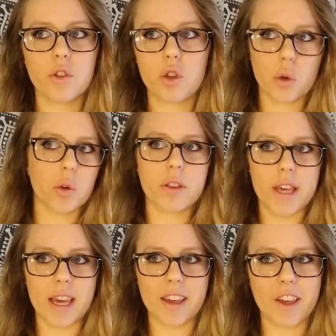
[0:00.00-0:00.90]
to
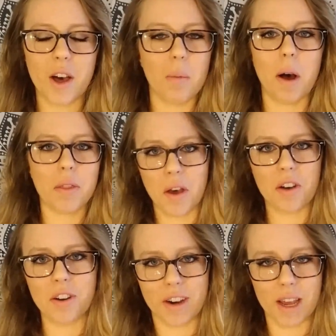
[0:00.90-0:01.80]
critique about The
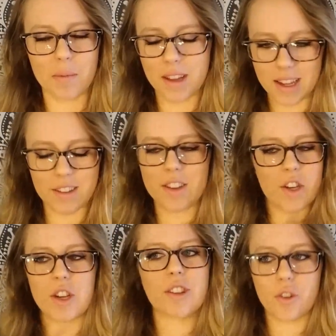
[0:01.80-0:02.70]
Hunger Games. It's
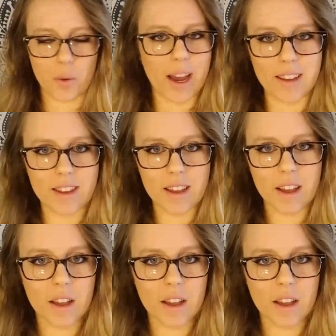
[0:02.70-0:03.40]
just great.